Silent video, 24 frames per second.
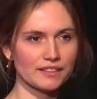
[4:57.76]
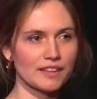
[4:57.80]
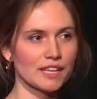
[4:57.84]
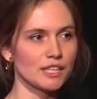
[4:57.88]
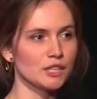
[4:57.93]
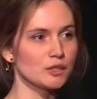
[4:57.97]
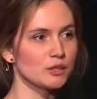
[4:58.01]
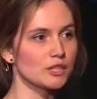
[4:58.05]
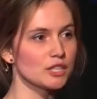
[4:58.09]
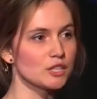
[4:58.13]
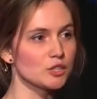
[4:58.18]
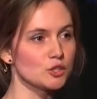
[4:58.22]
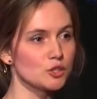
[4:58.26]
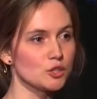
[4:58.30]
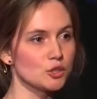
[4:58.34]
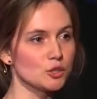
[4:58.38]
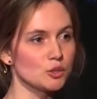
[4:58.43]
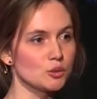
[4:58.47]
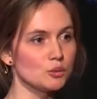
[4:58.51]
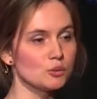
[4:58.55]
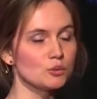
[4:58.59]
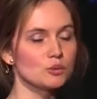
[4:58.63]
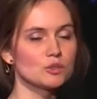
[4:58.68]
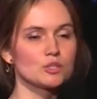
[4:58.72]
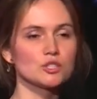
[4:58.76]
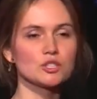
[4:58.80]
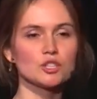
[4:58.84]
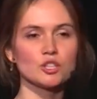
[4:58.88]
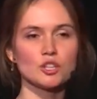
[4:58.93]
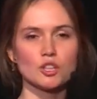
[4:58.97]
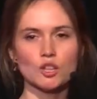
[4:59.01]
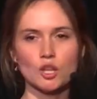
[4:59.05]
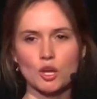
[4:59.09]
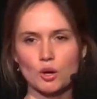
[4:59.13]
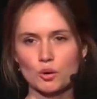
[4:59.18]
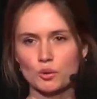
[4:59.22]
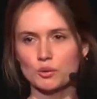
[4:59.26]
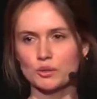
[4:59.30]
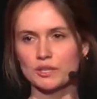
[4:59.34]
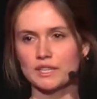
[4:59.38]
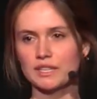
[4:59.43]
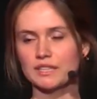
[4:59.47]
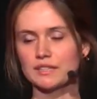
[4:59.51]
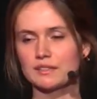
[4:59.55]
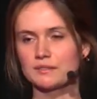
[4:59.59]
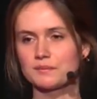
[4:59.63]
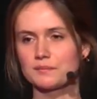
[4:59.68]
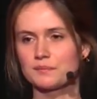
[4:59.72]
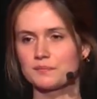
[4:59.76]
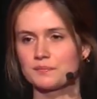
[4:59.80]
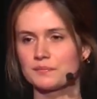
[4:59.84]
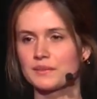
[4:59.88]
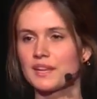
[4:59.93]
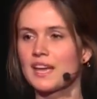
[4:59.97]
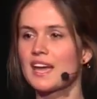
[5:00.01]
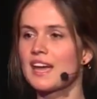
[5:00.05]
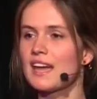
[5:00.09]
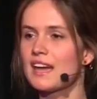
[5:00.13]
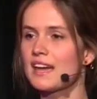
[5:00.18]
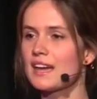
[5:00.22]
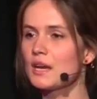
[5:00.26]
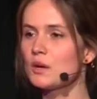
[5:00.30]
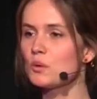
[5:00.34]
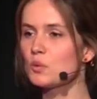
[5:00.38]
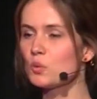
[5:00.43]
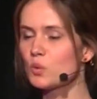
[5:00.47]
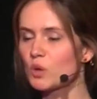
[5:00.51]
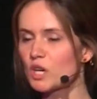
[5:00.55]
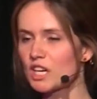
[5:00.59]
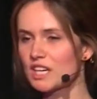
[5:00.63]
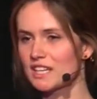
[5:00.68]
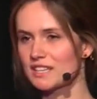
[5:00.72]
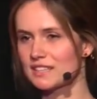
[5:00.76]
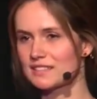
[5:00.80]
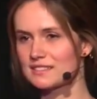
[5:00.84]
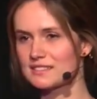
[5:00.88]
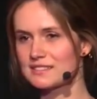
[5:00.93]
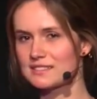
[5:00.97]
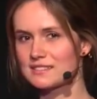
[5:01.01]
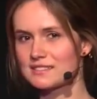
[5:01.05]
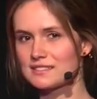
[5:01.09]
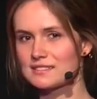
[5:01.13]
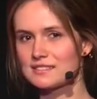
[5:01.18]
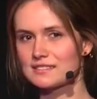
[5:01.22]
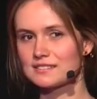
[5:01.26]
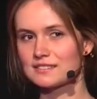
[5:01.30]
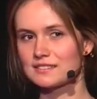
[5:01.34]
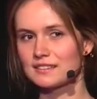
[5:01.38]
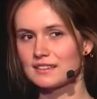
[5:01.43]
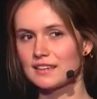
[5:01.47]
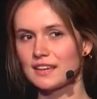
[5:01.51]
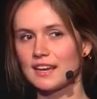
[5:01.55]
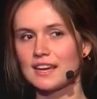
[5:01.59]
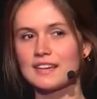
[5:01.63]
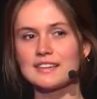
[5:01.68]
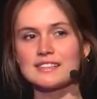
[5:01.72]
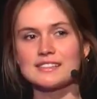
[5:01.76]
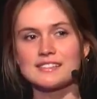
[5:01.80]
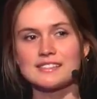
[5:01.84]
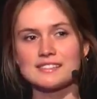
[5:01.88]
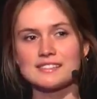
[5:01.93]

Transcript: that you can do to lower it. It works. and it's